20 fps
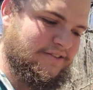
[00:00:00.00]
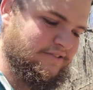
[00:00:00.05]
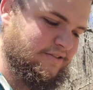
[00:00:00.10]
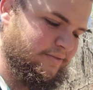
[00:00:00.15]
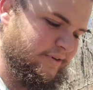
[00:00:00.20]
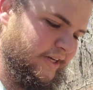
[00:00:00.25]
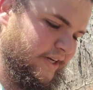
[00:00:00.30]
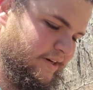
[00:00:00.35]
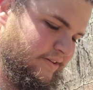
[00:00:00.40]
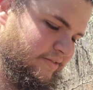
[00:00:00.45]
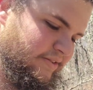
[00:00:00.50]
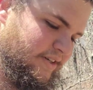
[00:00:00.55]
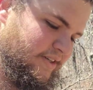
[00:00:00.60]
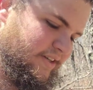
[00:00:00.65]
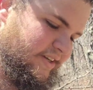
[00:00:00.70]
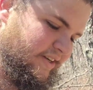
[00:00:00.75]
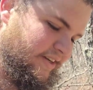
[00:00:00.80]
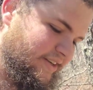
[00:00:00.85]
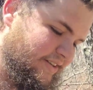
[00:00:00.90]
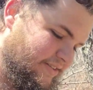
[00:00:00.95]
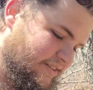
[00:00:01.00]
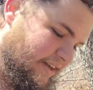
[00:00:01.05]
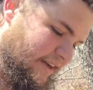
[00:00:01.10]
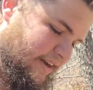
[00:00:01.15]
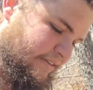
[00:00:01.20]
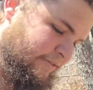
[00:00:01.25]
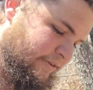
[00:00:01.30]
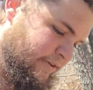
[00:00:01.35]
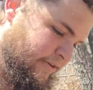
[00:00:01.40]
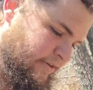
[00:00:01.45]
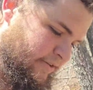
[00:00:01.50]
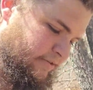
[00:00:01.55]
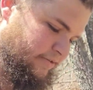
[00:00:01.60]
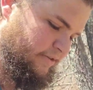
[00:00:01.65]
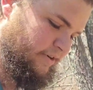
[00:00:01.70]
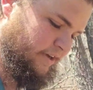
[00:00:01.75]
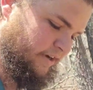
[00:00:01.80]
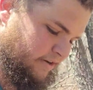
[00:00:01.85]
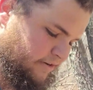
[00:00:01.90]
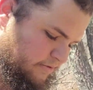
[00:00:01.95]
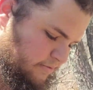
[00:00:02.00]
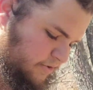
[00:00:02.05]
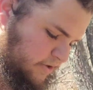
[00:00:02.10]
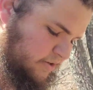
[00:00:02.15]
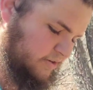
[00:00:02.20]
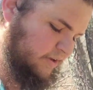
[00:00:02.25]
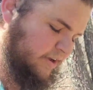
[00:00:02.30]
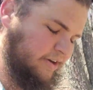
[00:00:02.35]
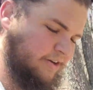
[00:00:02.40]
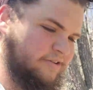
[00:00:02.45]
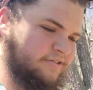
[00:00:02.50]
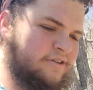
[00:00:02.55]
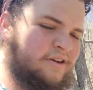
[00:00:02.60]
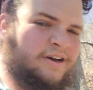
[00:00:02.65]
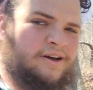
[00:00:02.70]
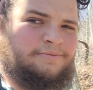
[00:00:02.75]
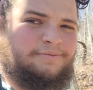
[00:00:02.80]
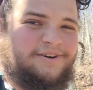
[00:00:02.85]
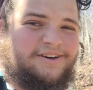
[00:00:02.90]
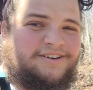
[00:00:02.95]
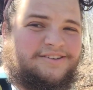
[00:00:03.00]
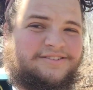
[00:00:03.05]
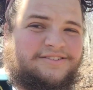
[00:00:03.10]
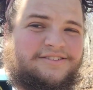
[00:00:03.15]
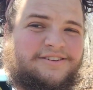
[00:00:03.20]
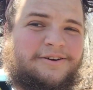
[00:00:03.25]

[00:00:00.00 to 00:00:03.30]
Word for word: So we got a really easy afternoon now we can take our time on.